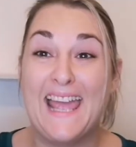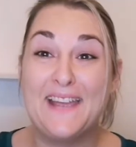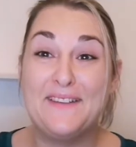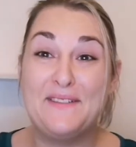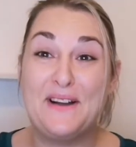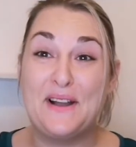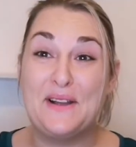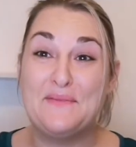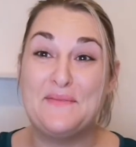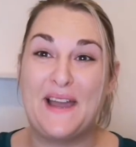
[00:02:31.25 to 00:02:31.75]

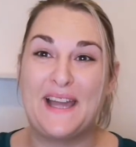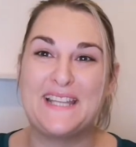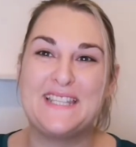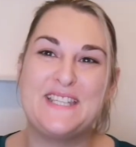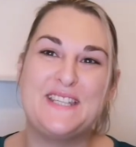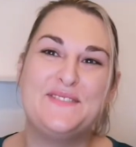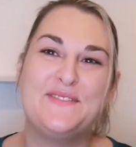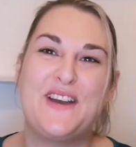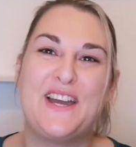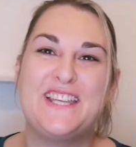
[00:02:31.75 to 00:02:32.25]
welcome back
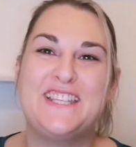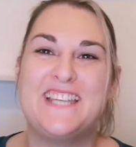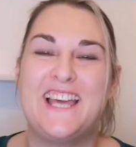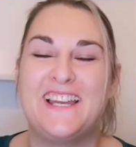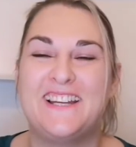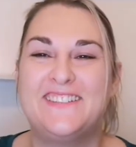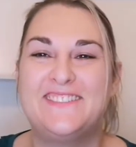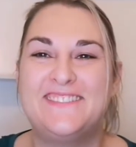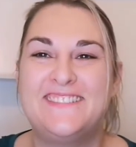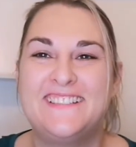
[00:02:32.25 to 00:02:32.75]
to my
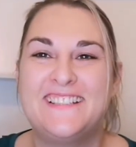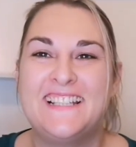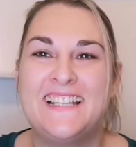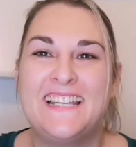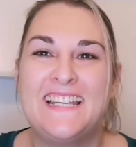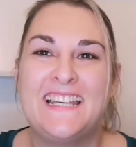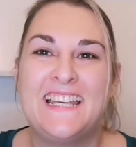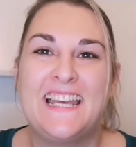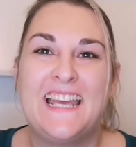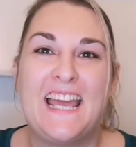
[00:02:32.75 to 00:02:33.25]
channel.
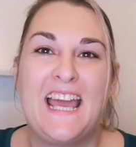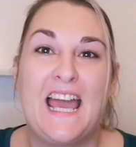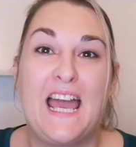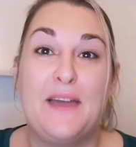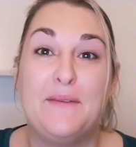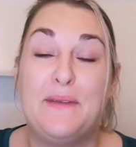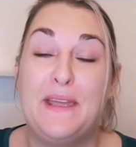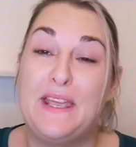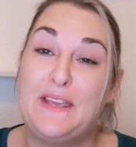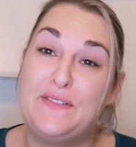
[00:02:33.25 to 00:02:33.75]

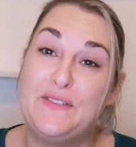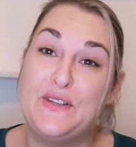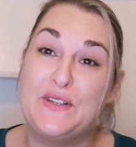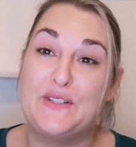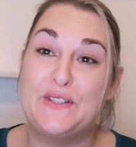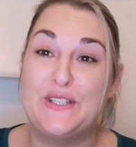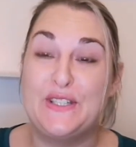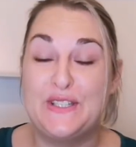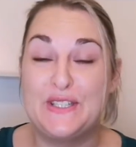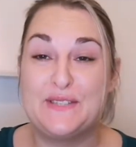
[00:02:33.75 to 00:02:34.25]
If
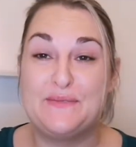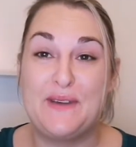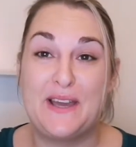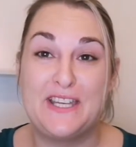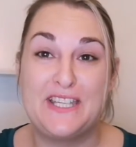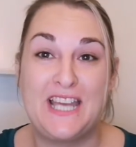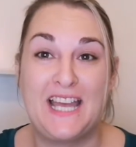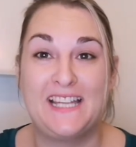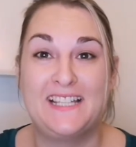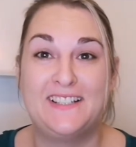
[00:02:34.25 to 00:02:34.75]
you're new to my
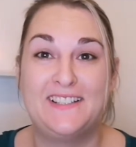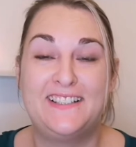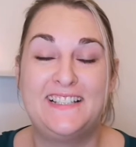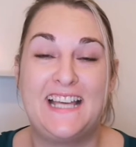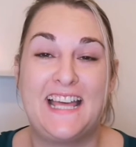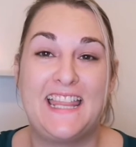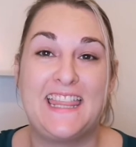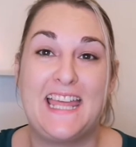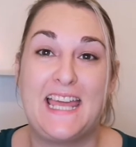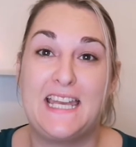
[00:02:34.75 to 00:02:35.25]
channel,
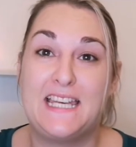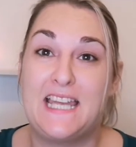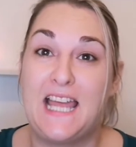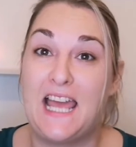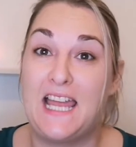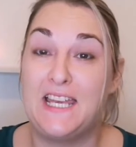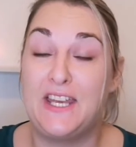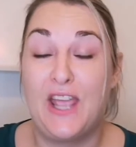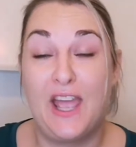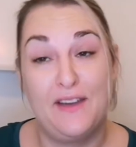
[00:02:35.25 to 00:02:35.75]
then,
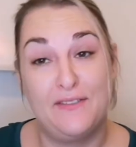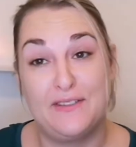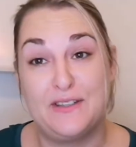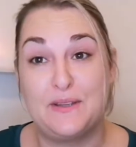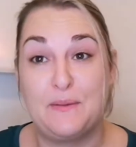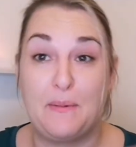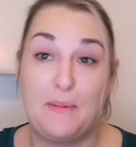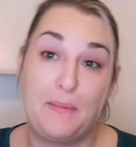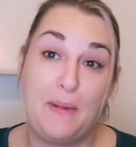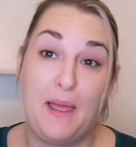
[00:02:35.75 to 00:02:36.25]
and you haven't
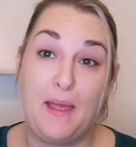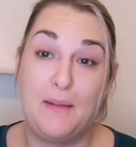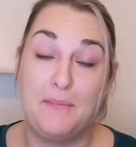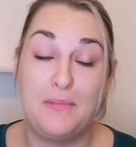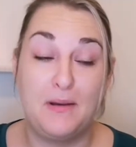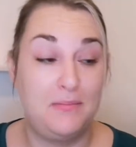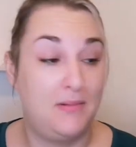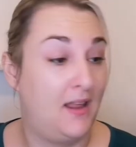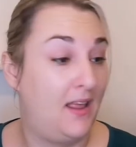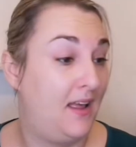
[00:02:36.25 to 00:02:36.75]
blah, blah,
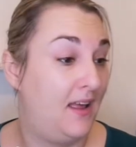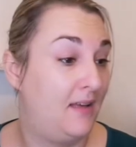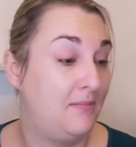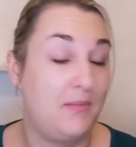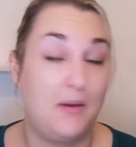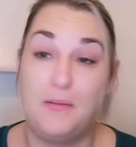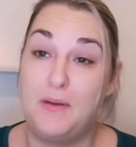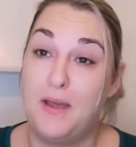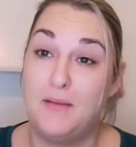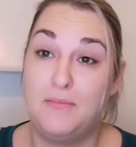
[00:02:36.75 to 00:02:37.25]
blah, blah,
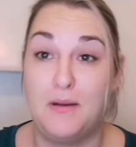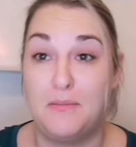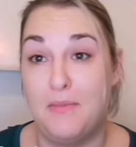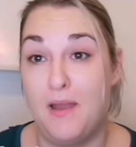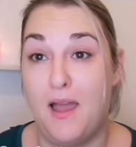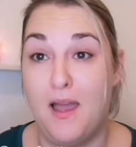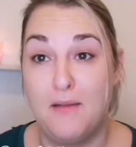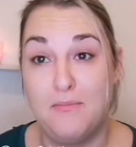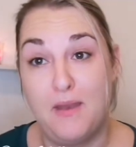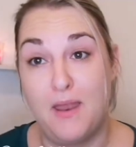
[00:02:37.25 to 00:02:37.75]
blah, blah, blah, blah,
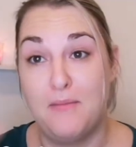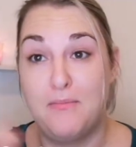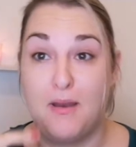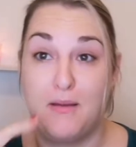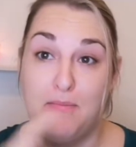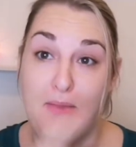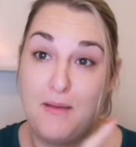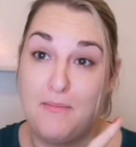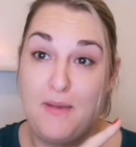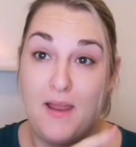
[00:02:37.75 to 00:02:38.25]
blah, blah,
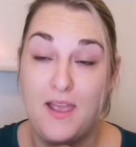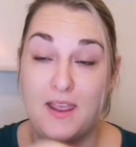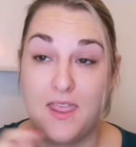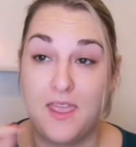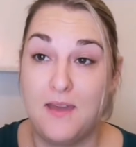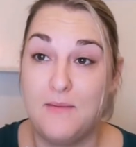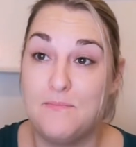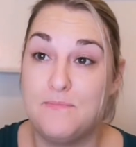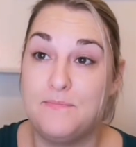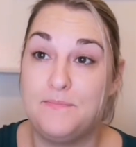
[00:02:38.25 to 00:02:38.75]
blah, blah.
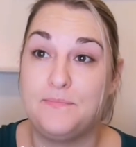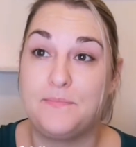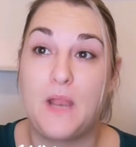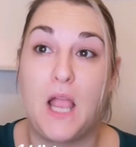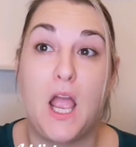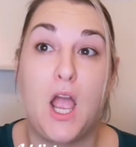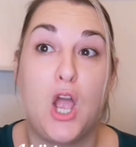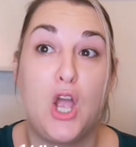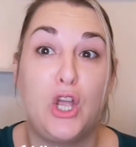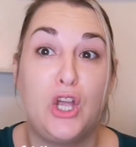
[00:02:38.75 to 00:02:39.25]
Yep,
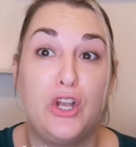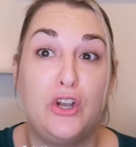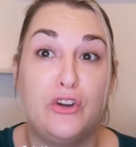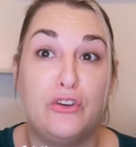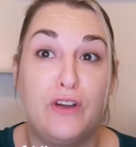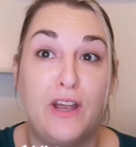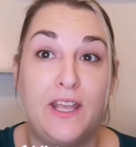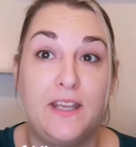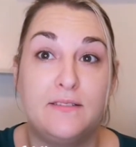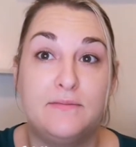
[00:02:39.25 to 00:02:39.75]

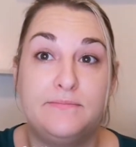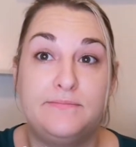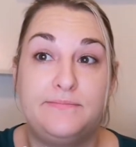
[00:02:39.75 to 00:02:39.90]
great.